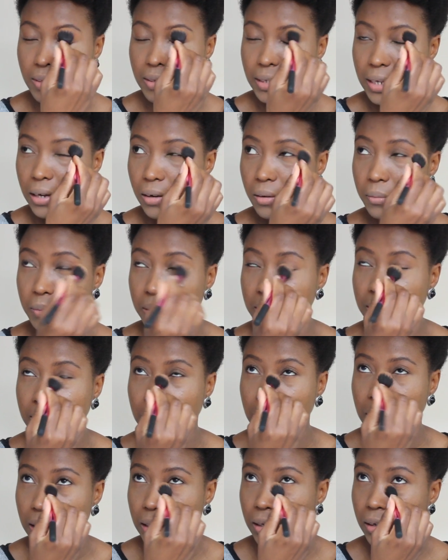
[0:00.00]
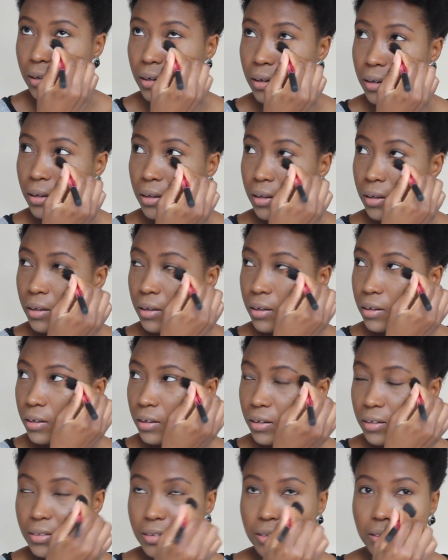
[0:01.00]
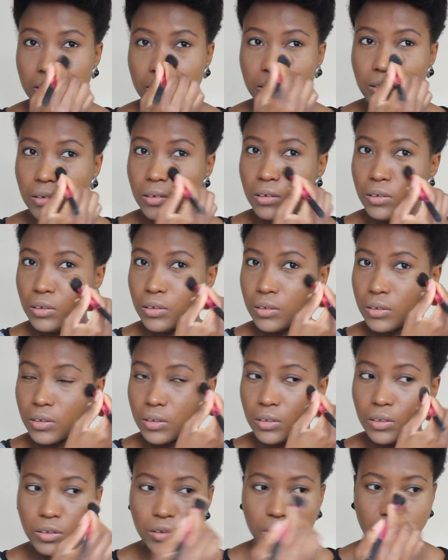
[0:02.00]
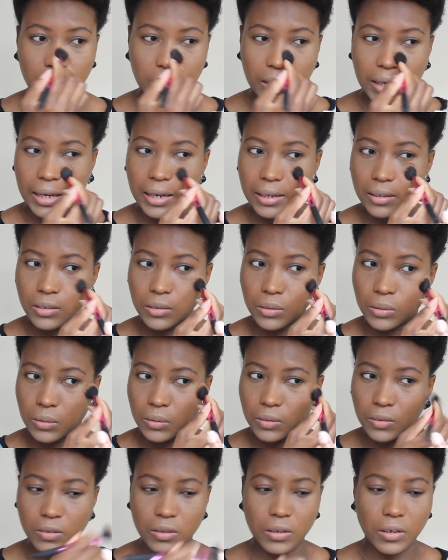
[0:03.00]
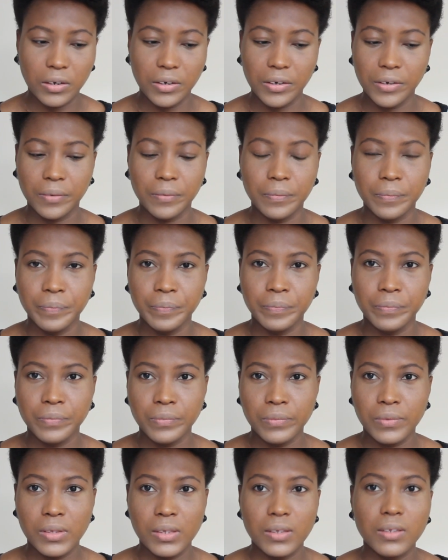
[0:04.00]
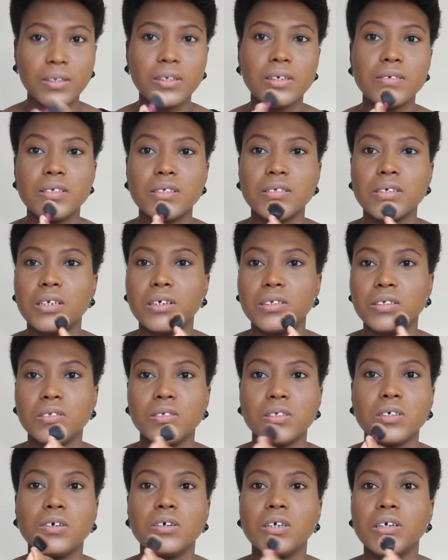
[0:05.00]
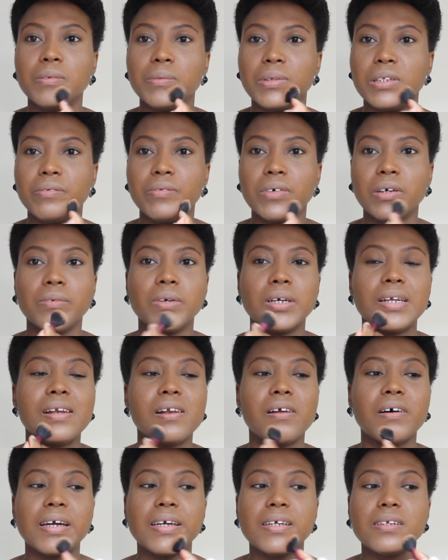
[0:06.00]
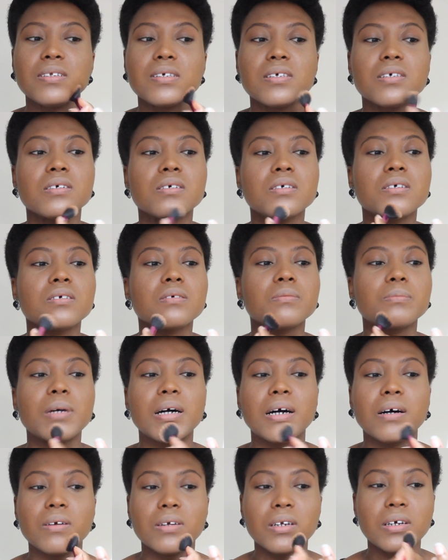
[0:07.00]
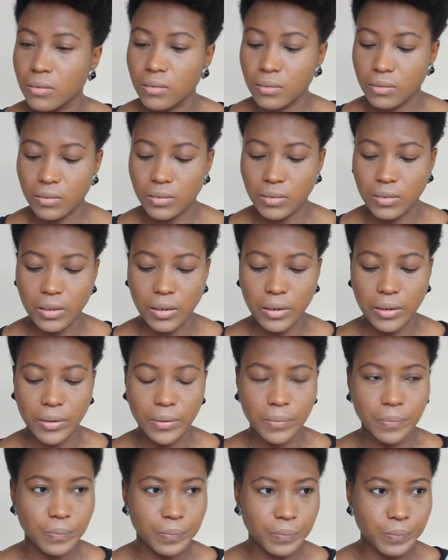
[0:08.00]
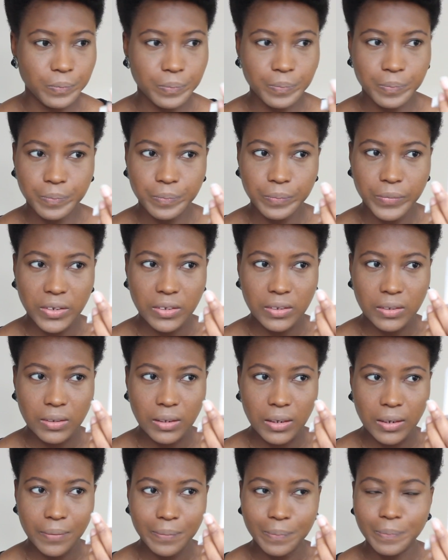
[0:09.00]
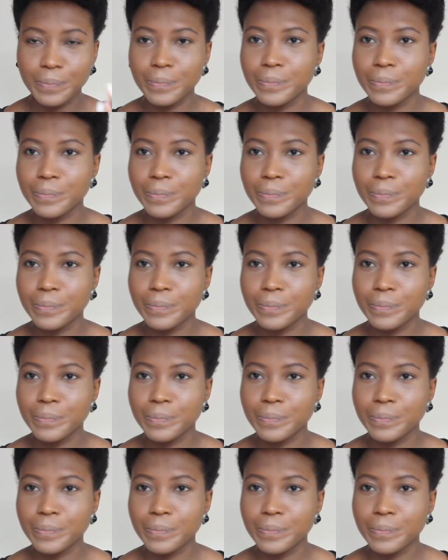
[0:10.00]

sat on my skin. It did not look good at all, so since then I just go in with a very light powder. So this is it.